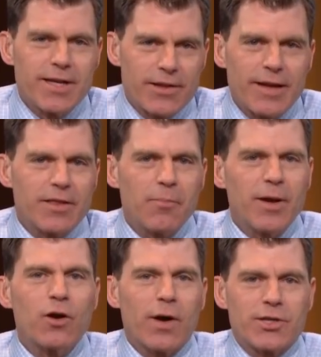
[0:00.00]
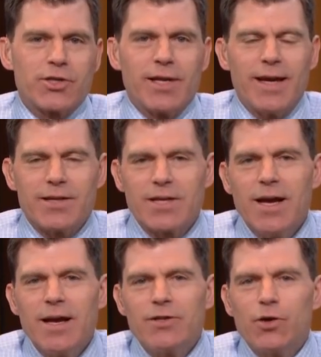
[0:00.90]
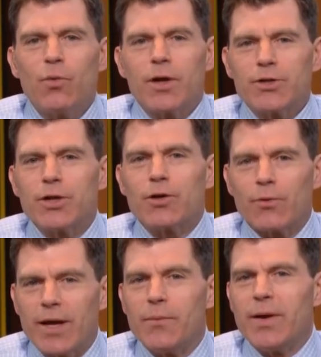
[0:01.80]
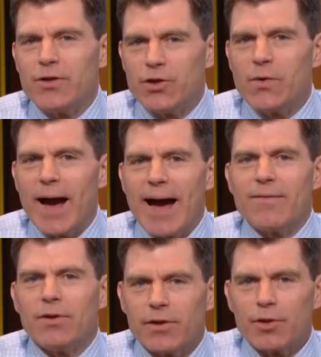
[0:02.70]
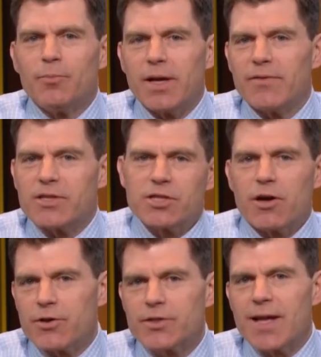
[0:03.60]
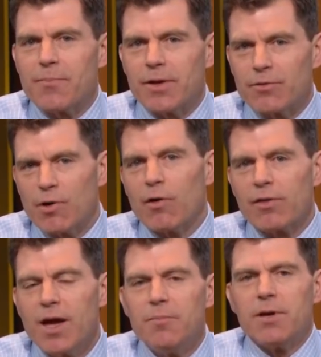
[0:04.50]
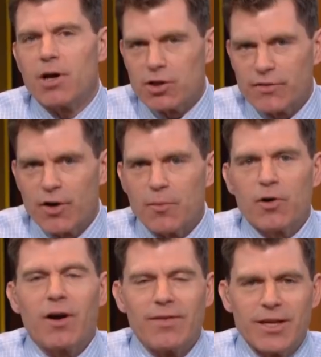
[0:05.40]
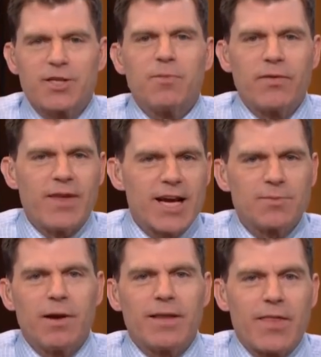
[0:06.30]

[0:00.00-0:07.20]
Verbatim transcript: The, the big question is to what degree we do have a little bit of a stutter step in growth because of Omicron this month, next month.